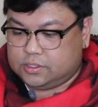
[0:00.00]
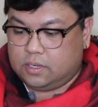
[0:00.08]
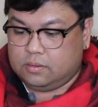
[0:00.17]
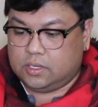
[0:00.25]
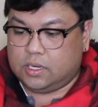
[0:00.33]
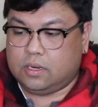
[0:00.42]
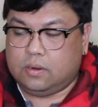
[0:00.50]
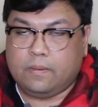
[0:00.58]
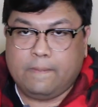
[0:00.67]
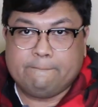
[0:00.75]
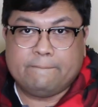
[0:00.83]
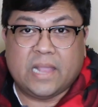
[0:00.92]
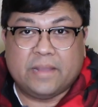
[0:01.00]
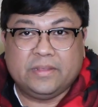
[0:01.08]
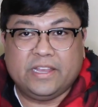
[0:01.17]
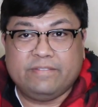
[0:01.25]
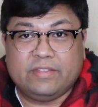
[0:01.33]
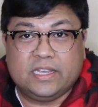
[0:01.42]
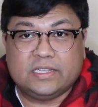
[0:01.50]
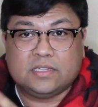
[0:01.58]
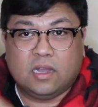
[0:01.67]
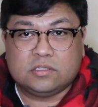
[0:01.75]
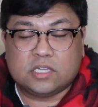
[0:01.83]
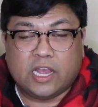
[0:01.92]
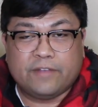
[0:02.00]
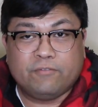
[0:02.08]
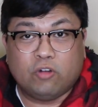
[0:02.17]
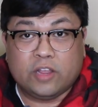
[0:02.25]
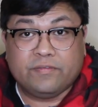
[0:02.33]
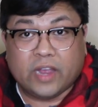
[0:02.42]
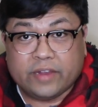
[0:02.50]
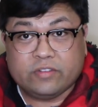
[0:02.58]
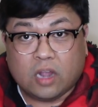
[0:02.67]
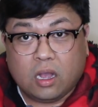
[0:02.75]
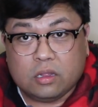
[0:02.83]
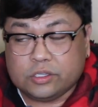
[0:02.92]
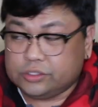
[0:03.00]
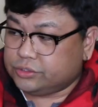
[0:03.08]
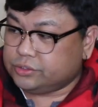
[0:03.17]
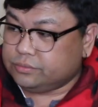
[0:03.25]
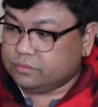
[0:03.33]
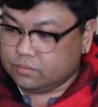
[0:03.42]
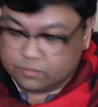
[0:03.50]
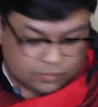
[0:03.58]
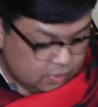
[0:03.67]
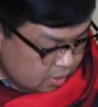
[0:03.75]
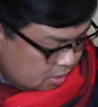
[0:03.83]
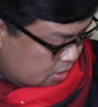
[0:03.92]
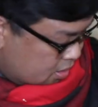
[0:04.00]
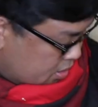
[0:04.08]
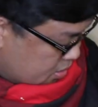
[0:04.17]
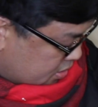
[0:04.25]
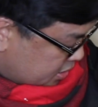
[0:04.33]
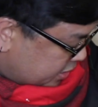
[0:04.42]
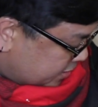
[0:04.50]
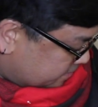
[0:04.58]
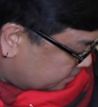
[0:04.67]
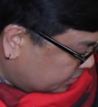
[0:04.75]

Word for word: don't know. I believe these dolls are like $45. Okay,